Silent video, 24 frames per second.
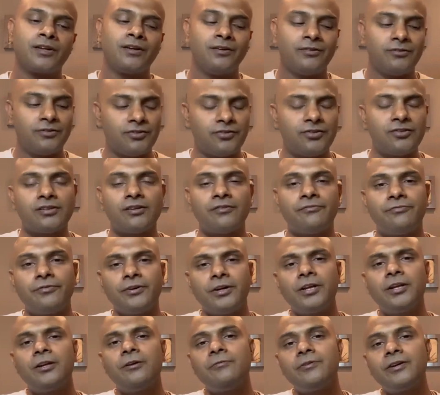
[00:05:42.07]
This is a
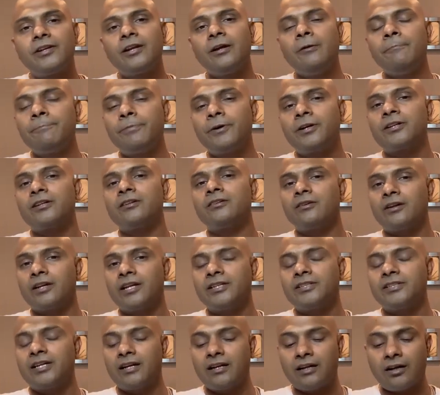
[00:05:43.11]
very, very important
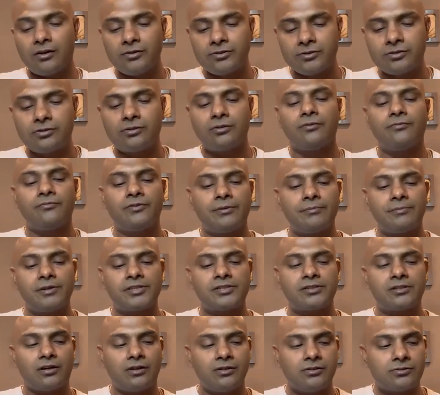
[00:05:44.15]
knowledge. And also, we
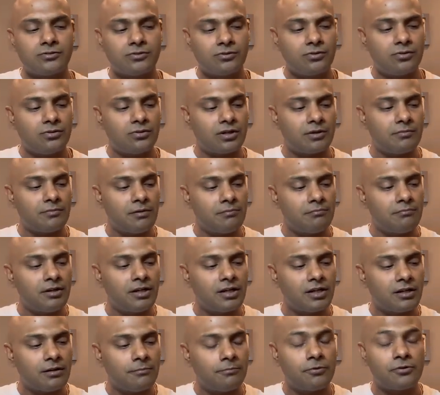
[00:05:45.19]
must also
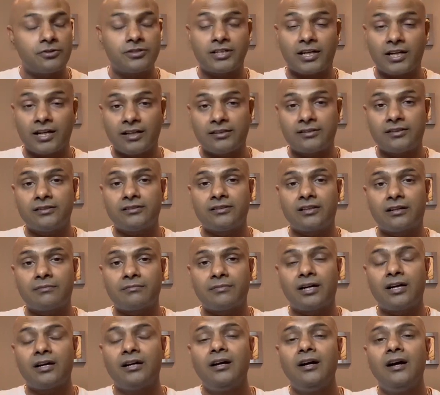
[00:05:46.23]
remember about Sanatana
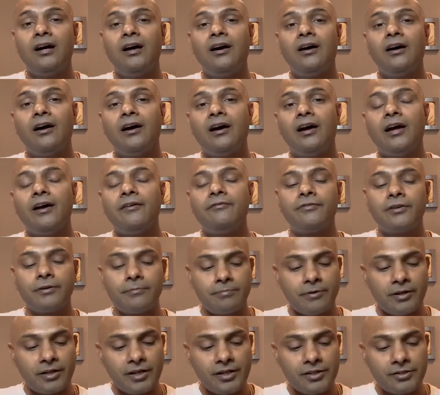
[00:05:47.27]
Dharma.
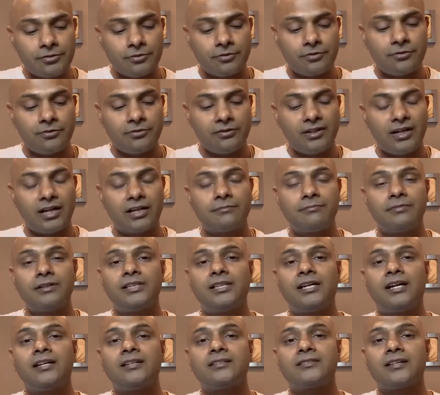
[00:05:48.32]
Everybody should do
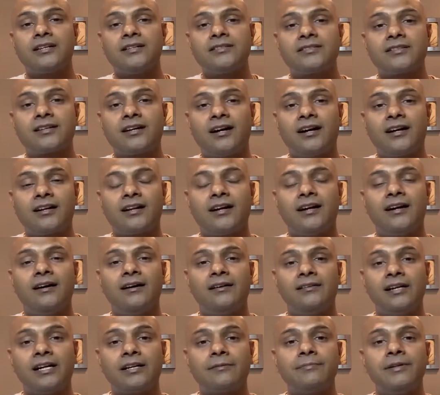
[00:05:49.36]
Garbhadan Sanskar.
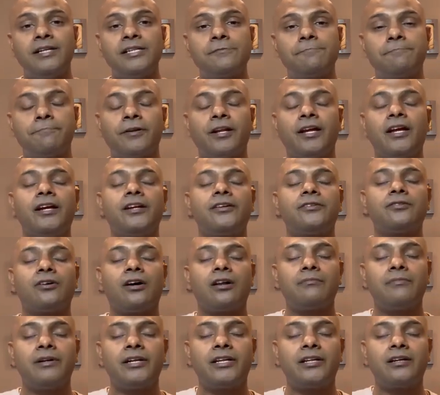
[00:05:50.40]
That means praying to
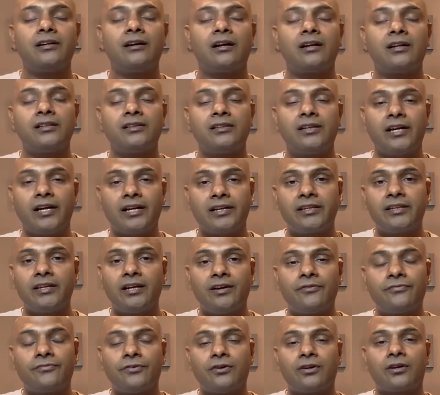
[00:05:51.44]
Almighty God in the
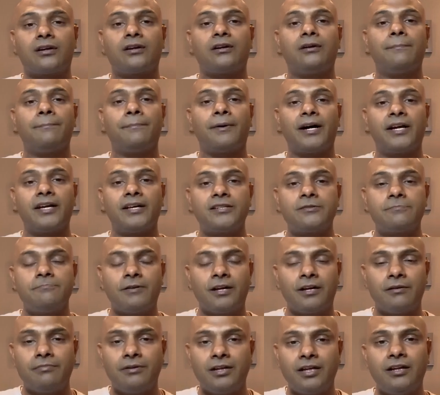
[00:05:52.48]
Yajna for a pious
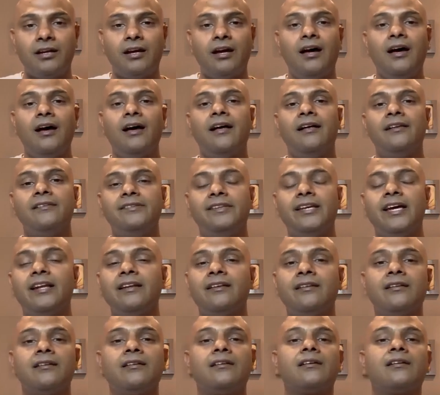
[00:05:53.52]
baby.
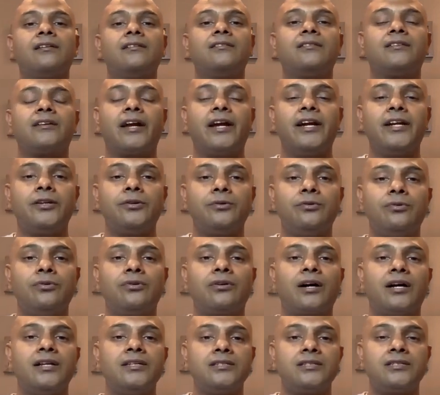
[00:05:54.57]
Then try to
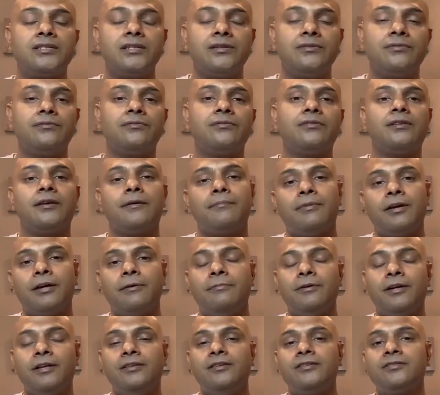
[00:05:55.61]
conceive the
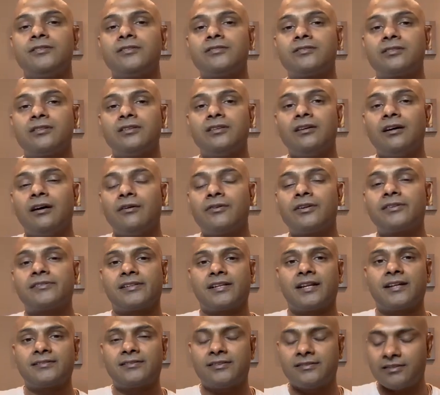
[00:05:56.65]
baby. This is our
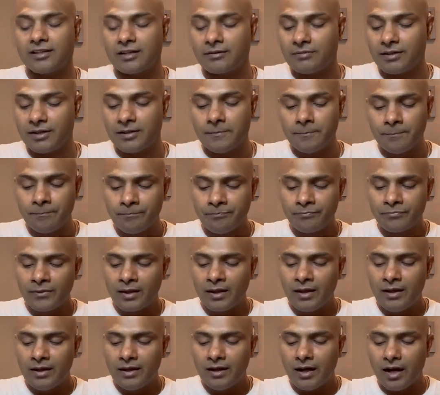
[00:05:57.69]
Sanatana Dharma.
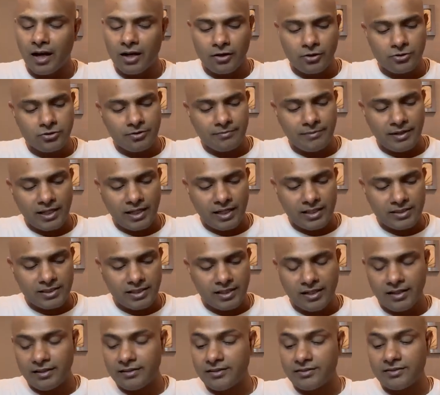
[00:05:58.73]
And also my
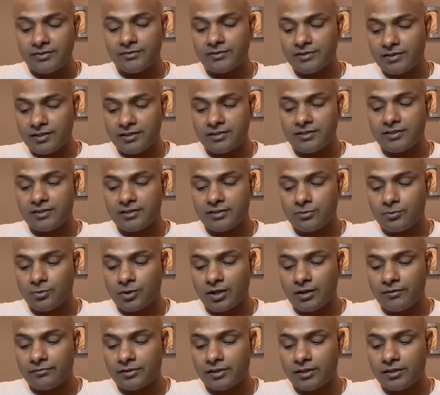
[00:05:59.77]
Acharya, this is one
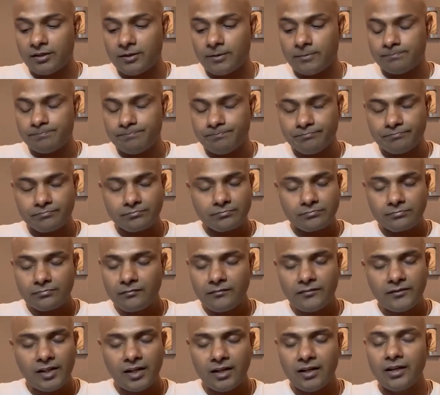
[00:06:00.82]
of the,
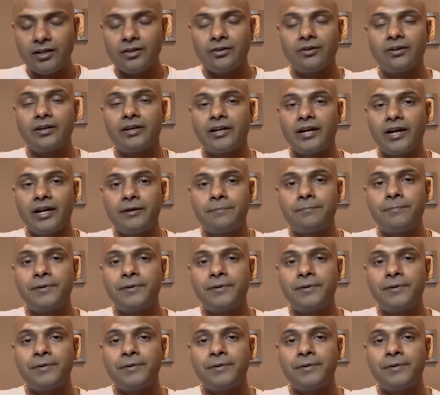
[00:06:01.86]
you know, great